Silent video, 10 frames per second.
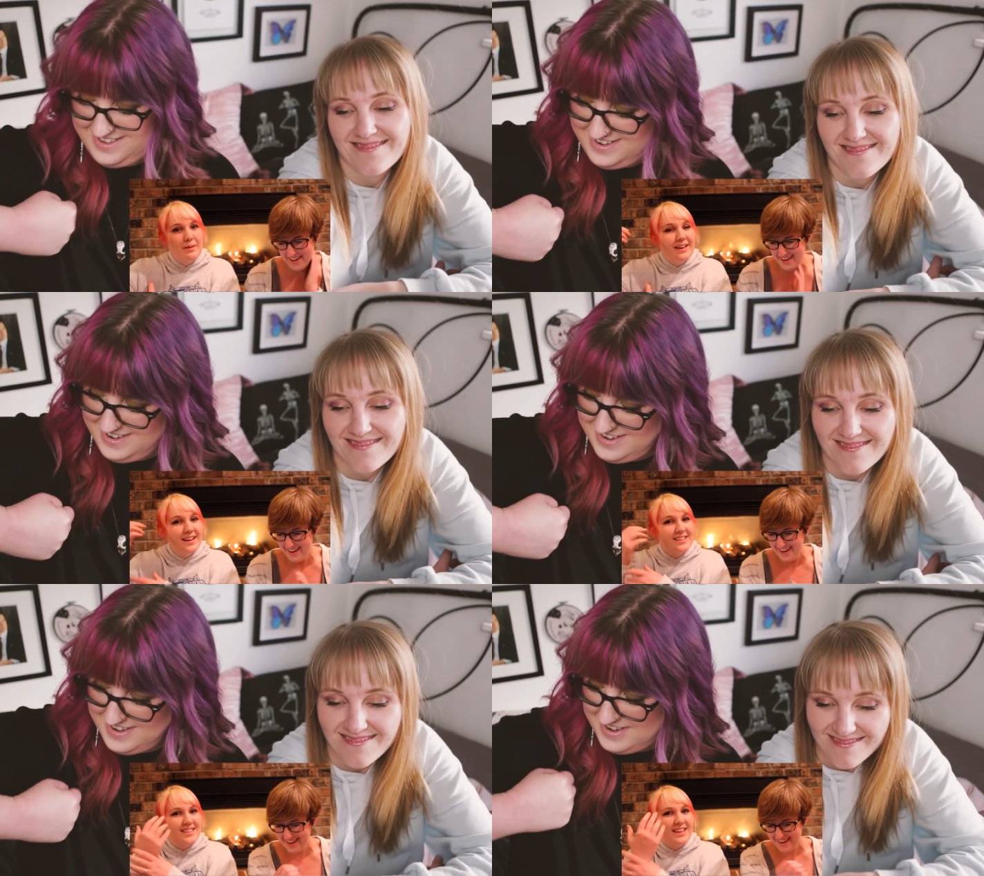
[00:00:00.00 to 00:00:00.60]

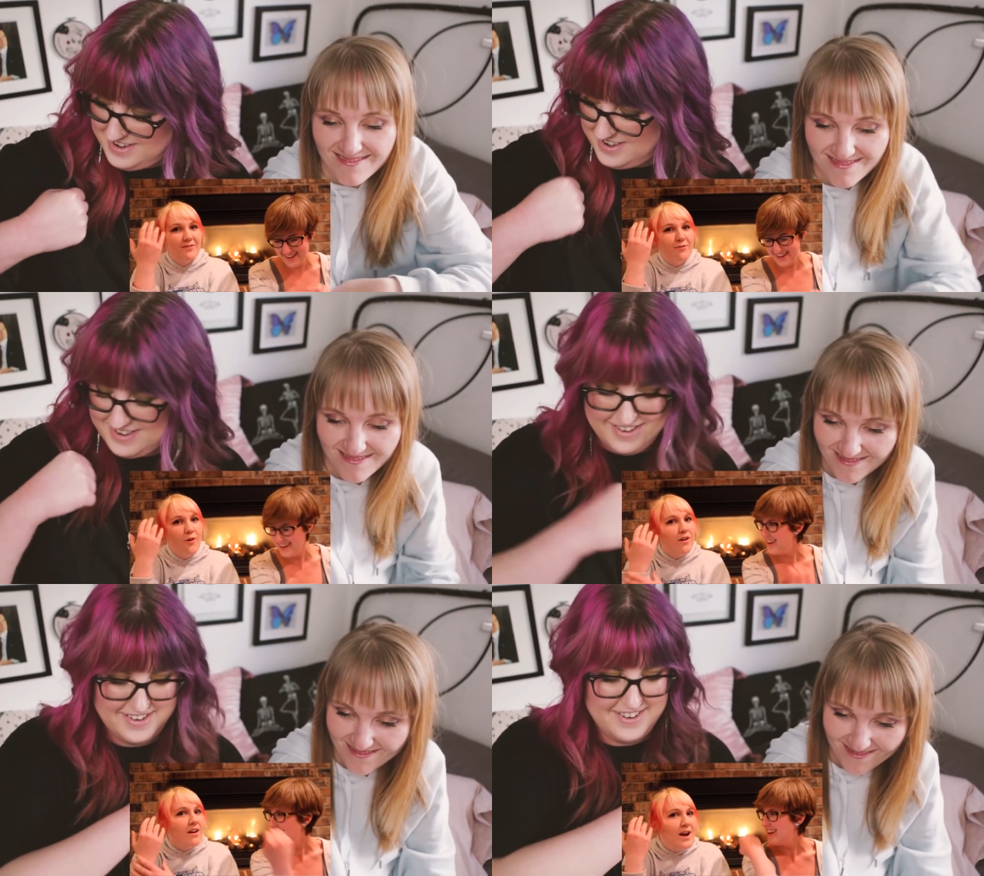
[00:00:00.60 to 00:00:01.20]
Speaker 1: because the
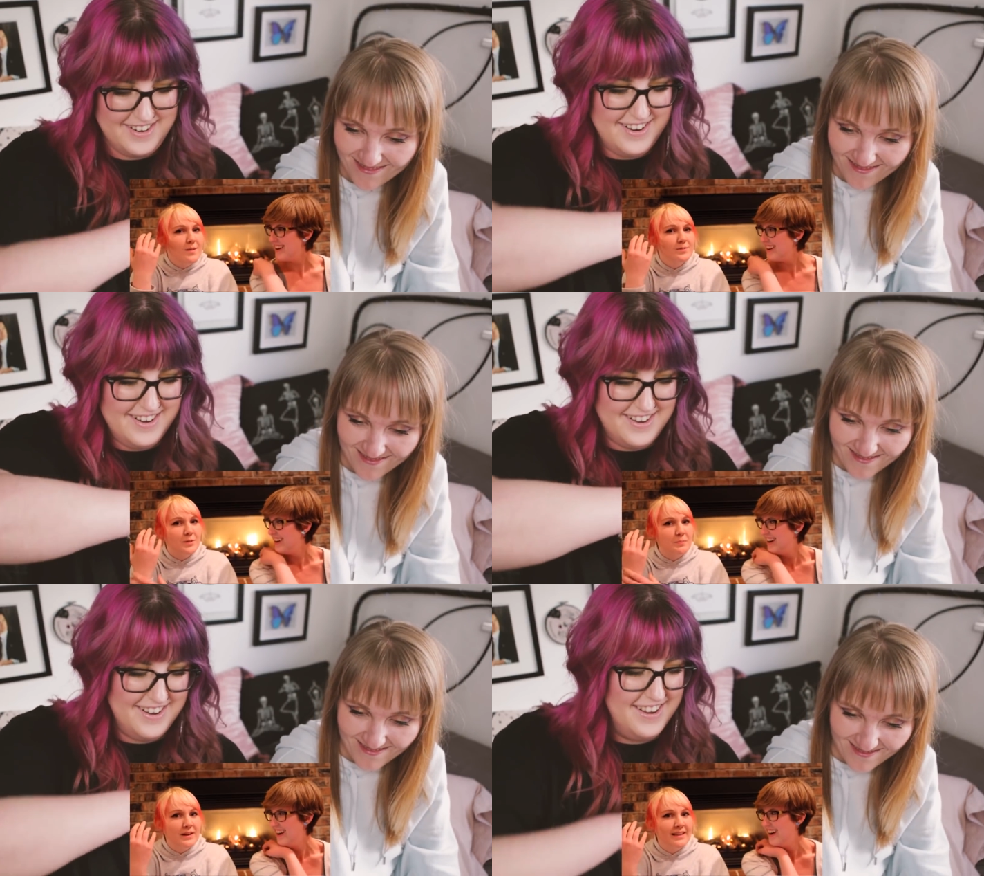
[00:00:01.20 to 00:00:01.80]
forearm
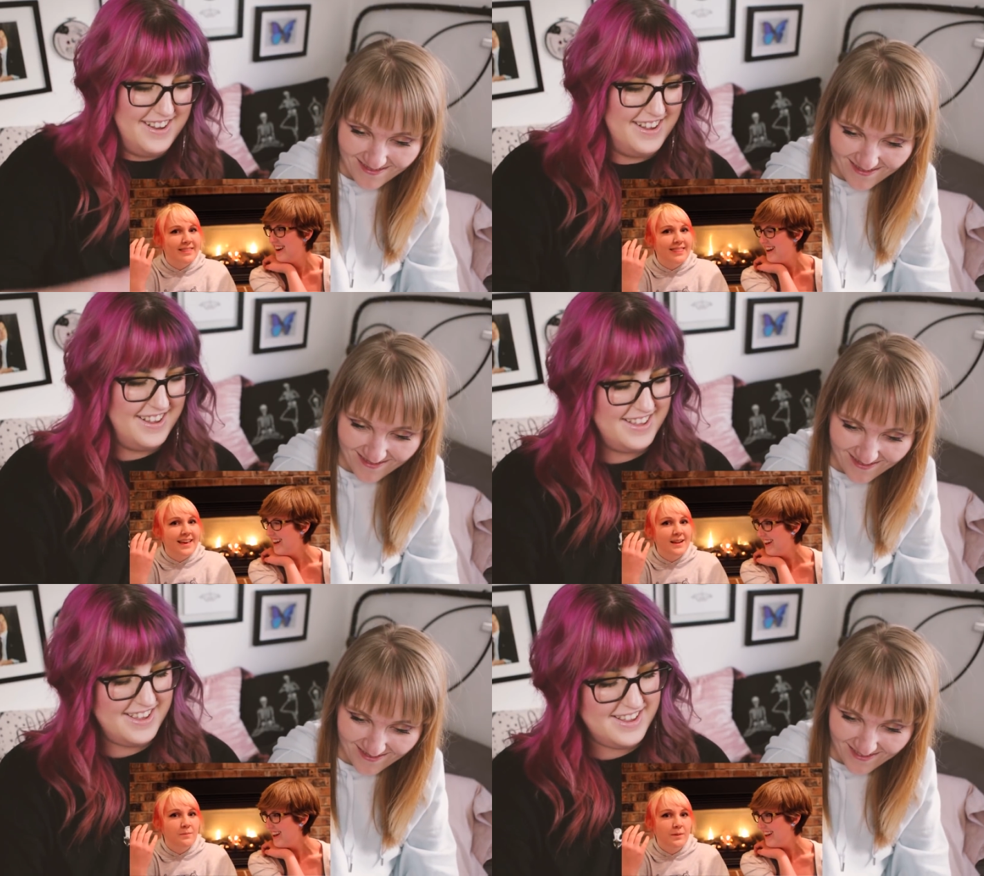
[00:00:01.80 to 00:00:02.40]
pretty
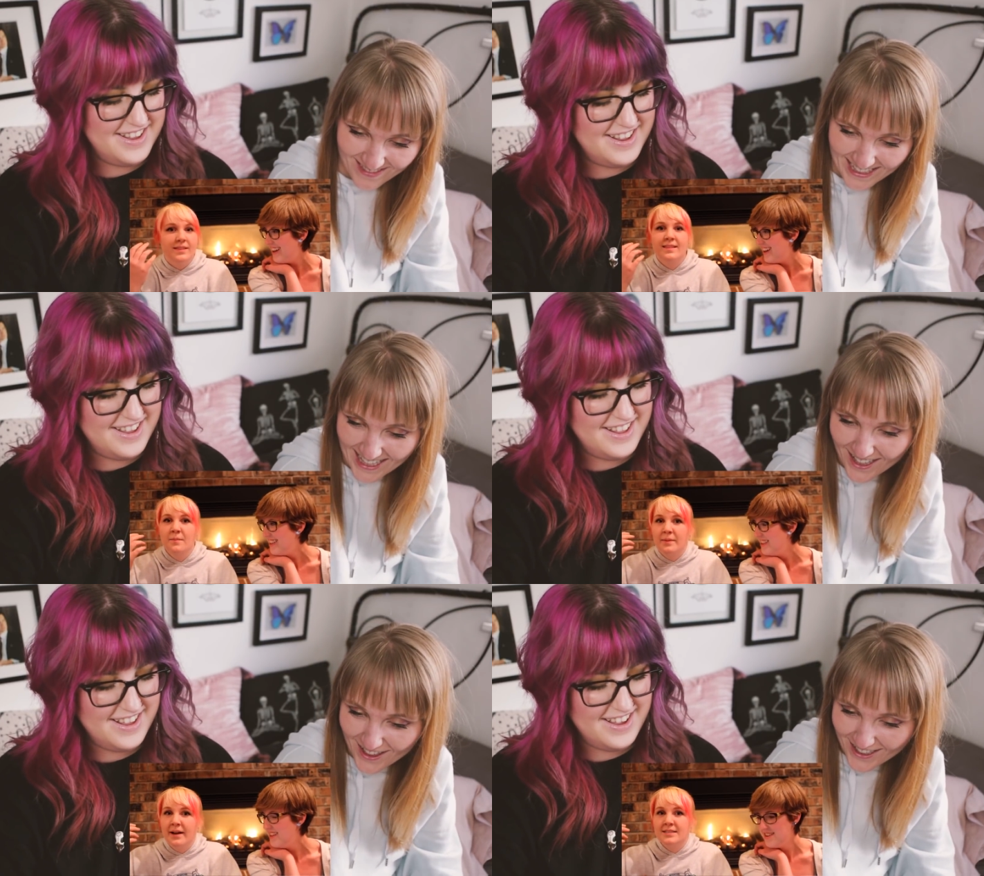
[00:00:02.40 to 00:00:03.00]
thin, but
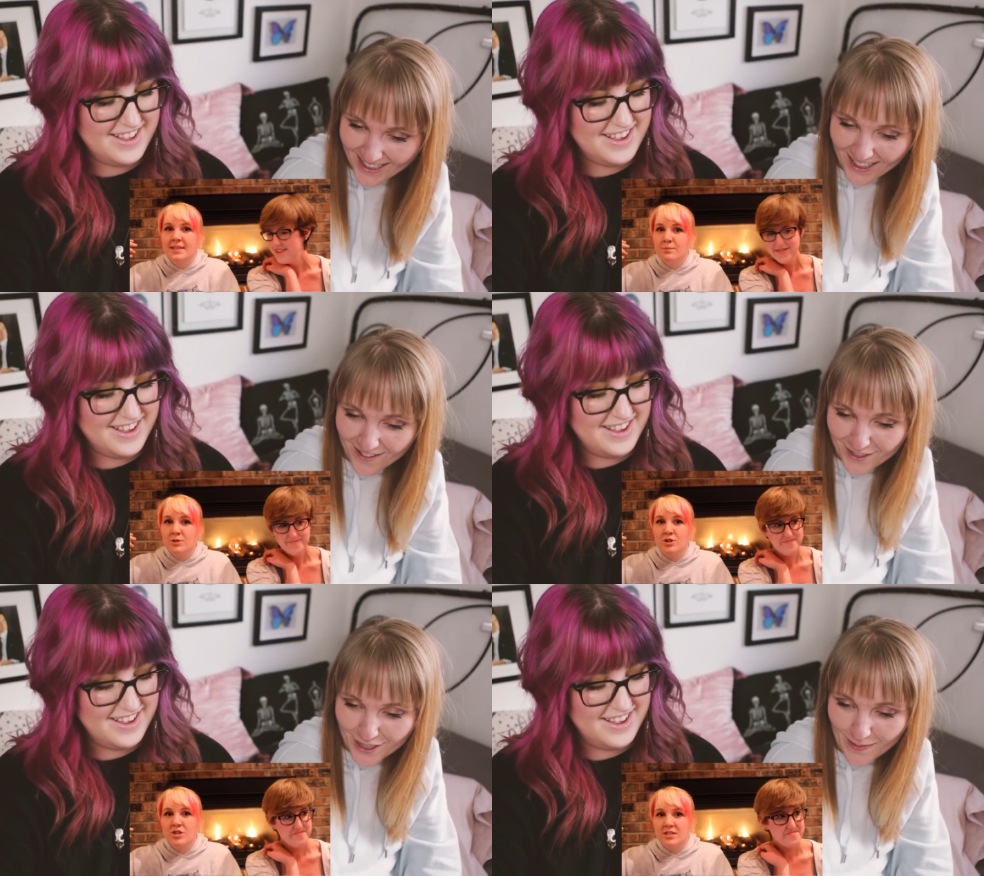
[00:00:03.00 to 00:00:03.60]
then the biceps Look at
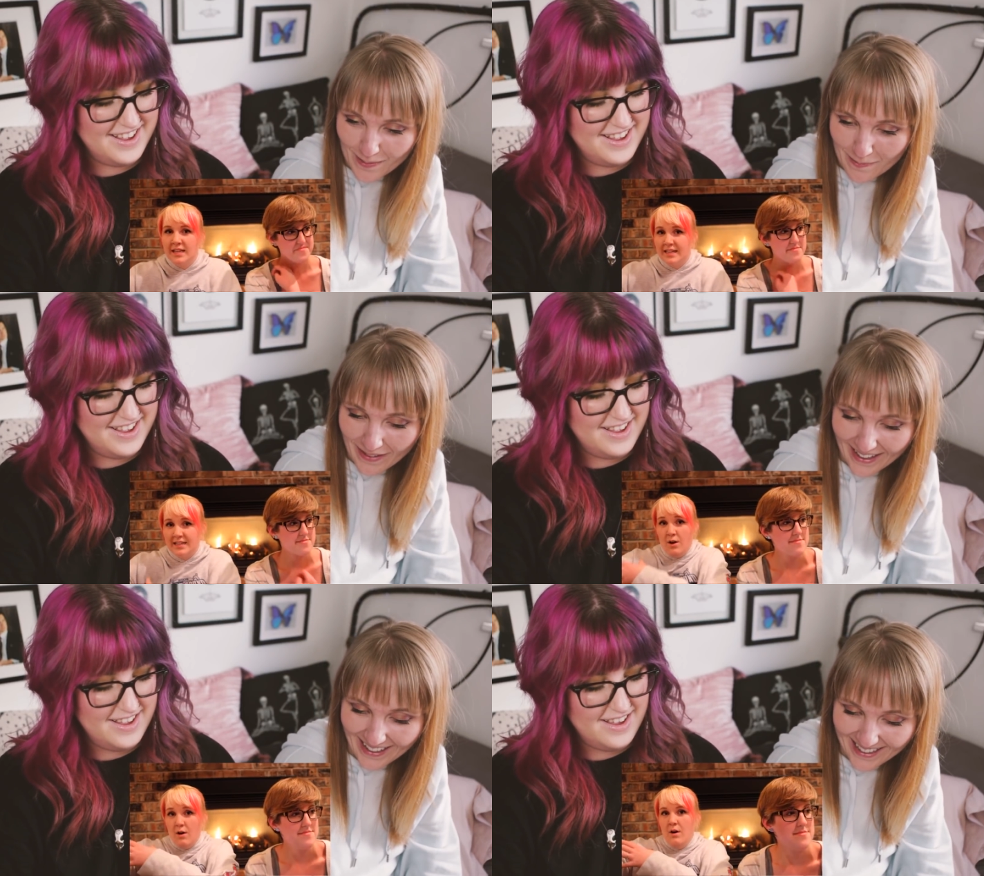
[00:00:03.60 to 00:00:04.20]
how chubby like
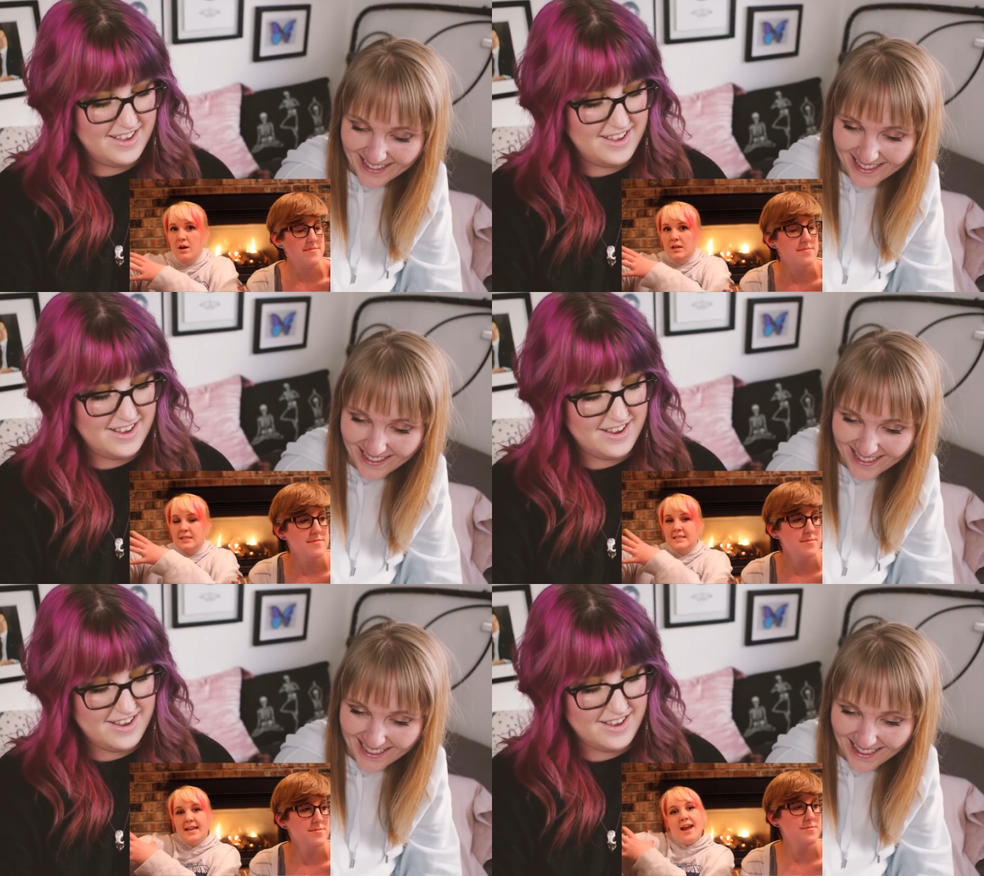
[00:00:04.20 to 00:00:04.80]
my hands
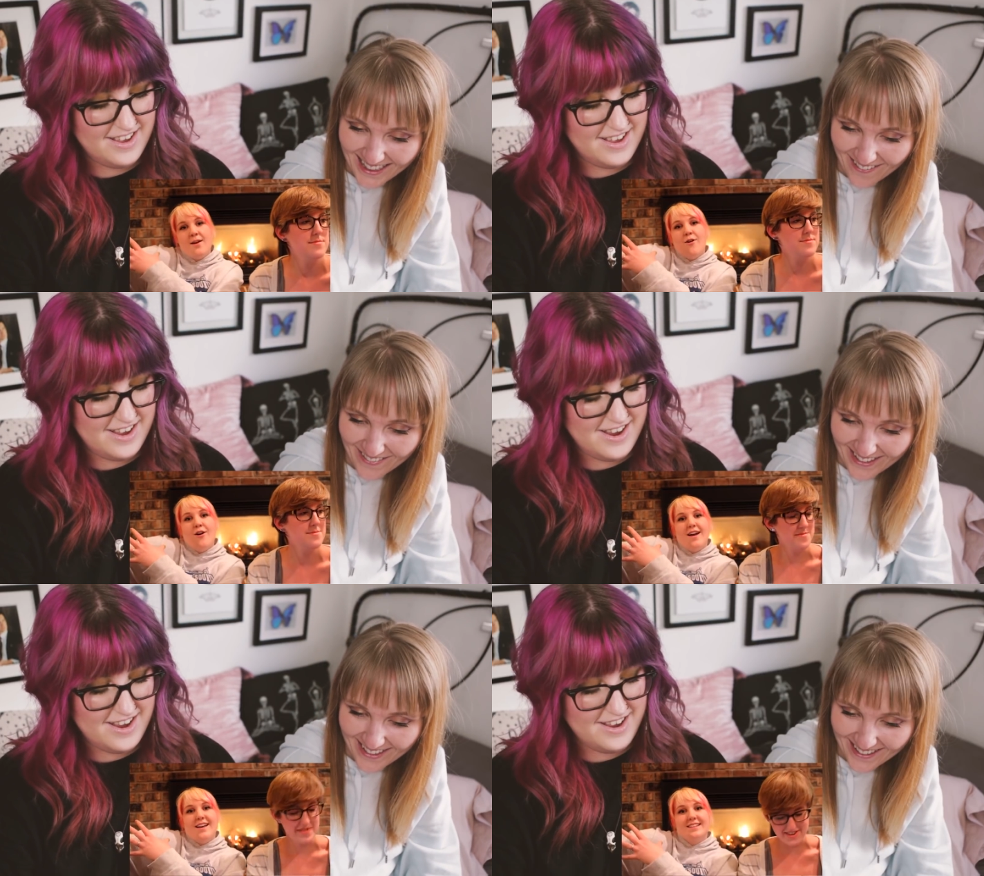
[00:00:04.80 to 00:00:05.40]
looked steroids. in
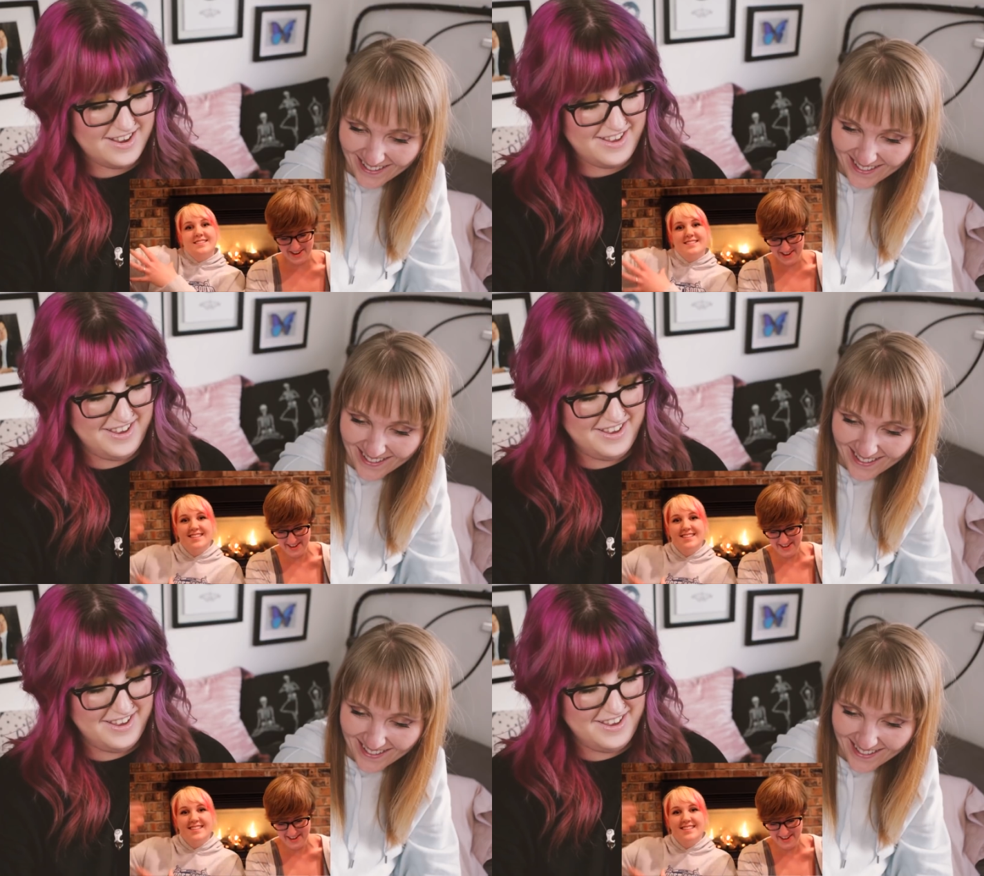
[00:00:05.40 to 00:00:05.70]
that video.